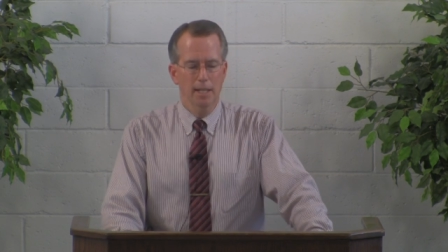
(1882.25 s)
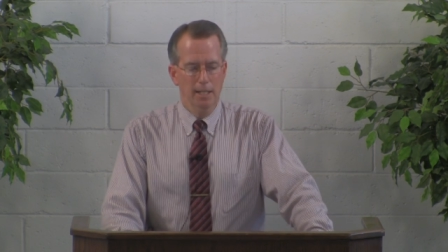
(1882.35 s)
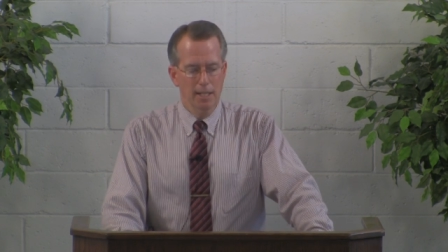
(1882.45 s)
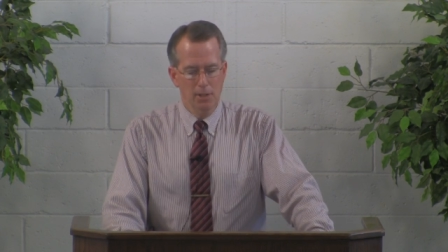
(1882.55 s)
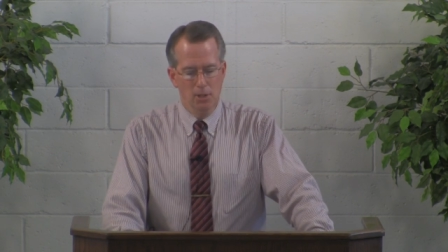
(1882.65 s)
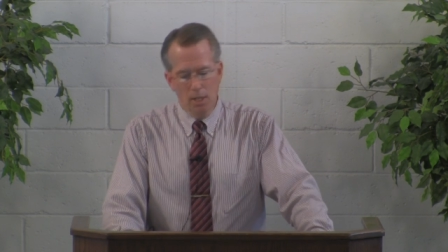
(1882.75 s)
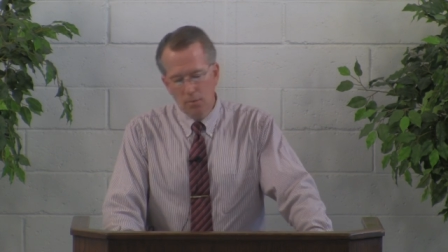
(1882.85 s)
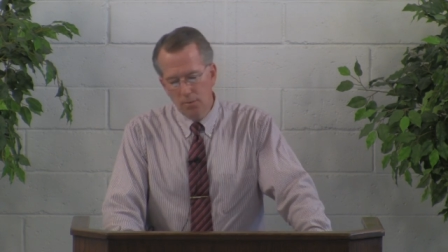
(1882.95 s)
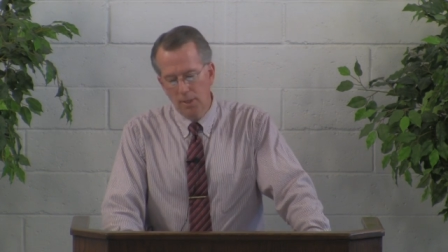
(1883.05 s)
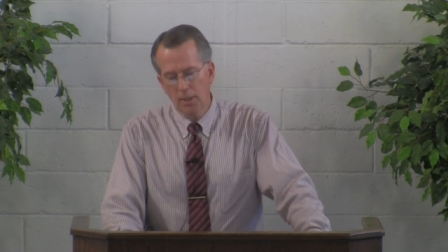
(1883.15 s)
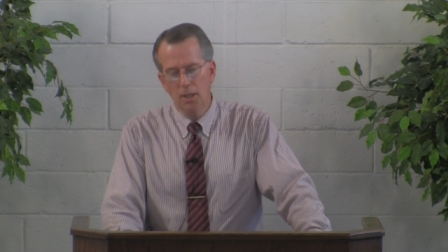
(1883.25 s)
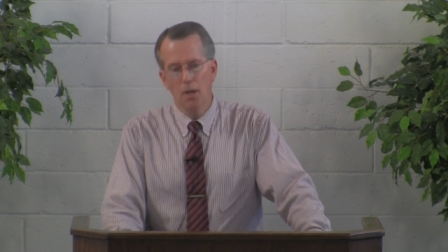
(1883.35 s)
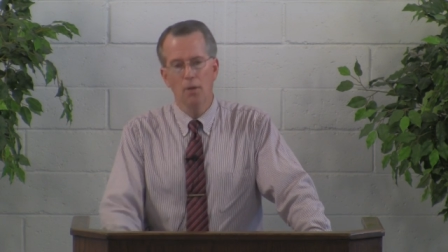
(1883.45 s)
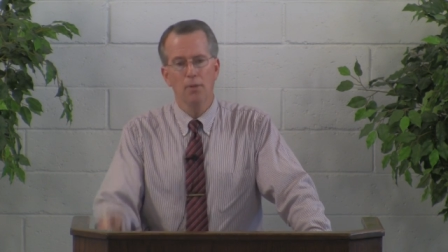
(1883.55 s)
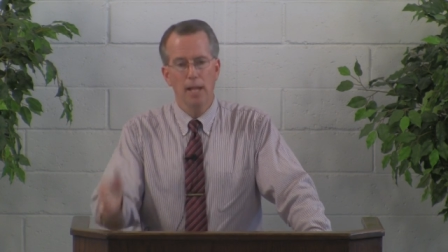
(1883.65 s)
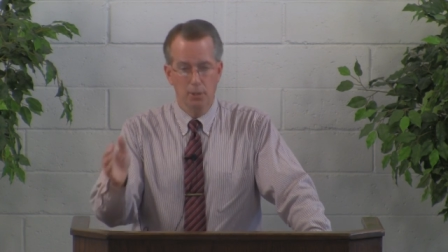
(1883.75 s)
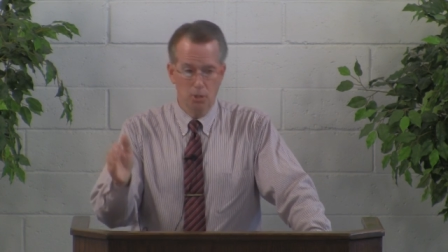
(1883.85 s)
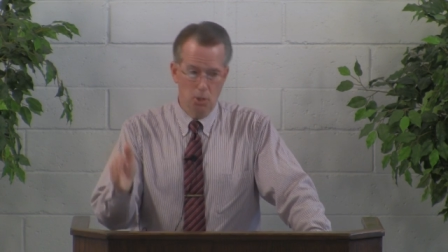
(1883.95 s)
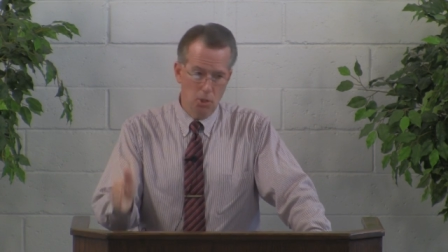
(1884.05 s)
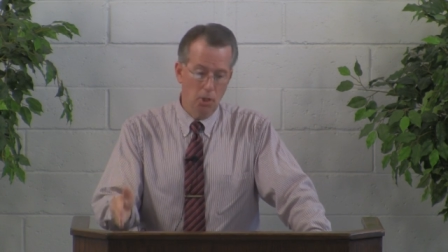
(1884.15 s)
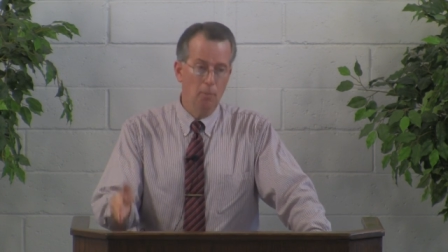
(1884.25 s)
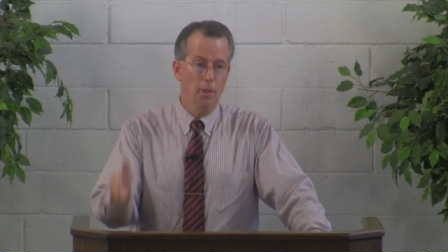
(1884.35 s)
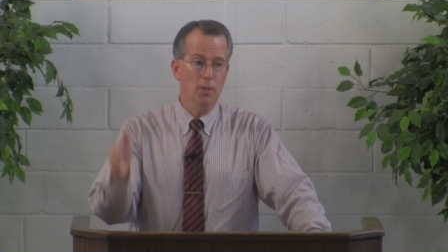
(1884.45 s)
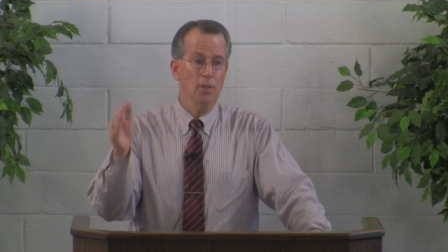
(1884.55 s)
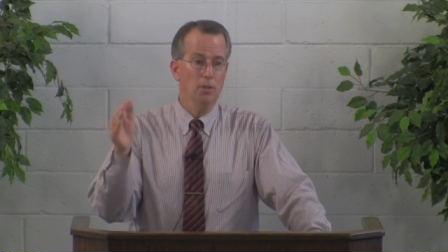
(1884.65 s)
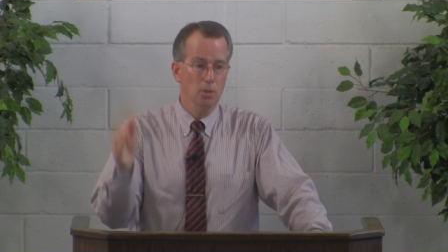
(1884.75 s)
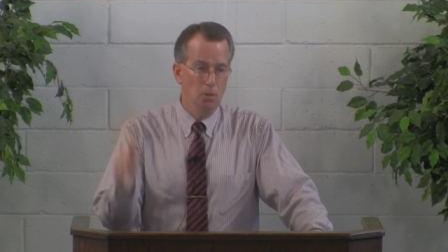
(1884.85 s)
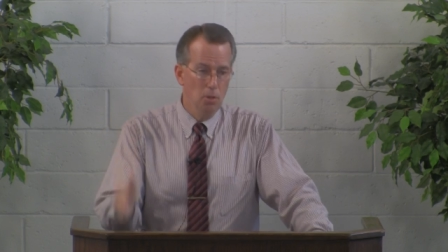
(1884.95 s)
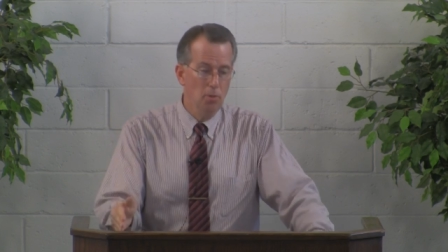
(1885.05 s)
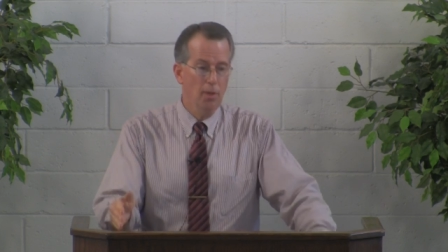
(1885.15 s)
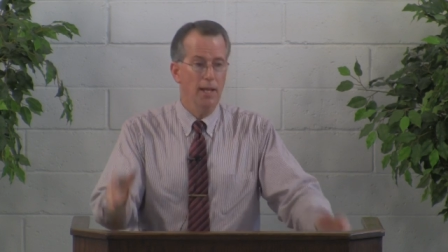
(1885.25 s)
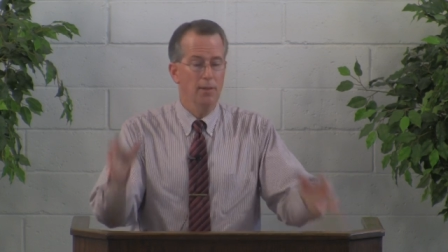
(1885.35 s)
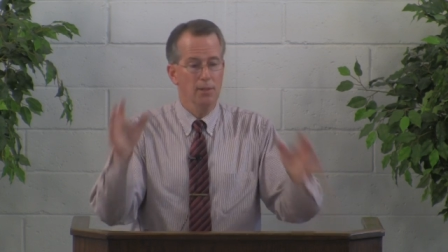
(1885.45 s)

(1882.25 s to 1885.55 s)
in his infinite love, has determined to do that.